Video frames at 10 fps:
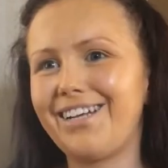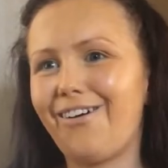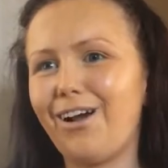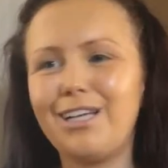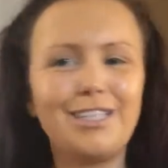of
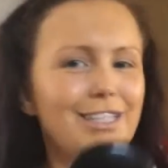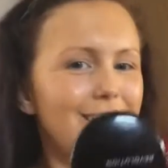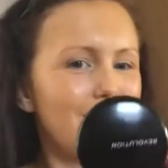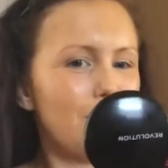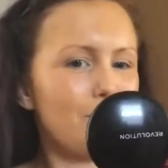dark,
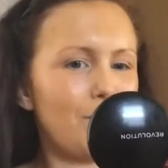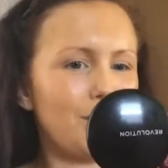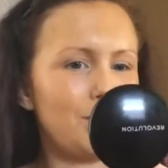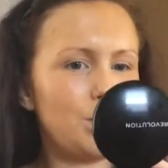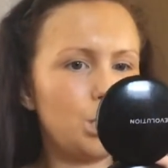but
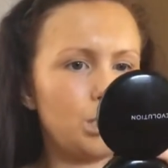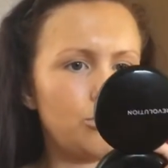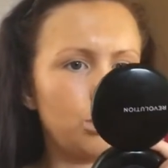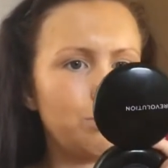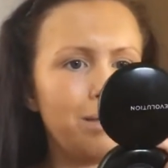
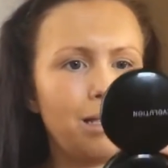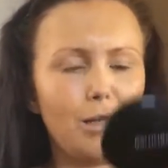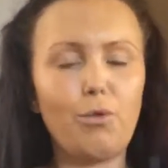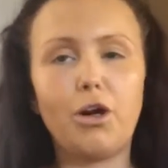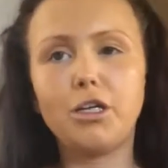trust me,
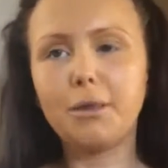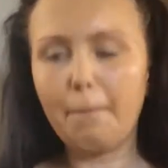it'll work.